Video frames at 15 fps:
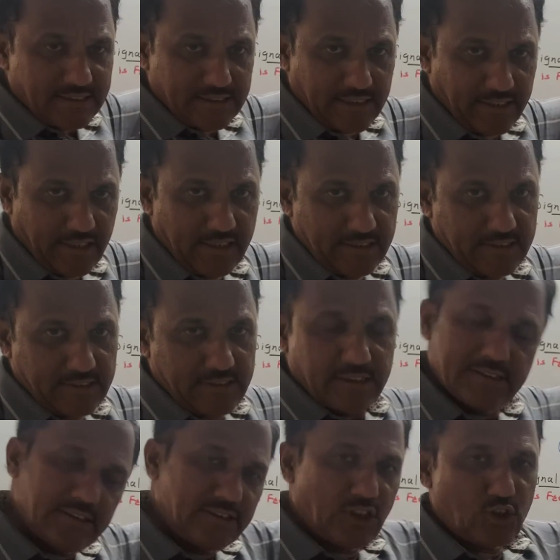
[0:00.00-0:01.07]
signals.
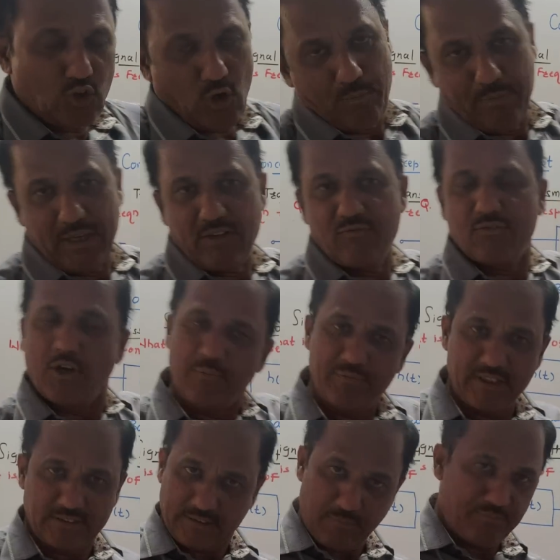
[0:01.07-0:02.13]
This is the topic from
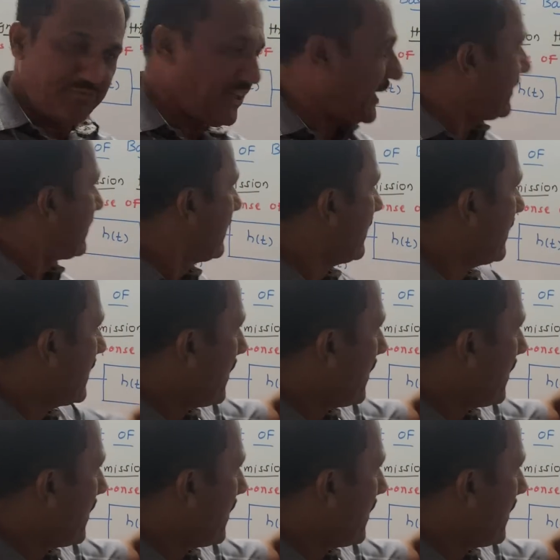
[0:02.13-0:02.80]
the subject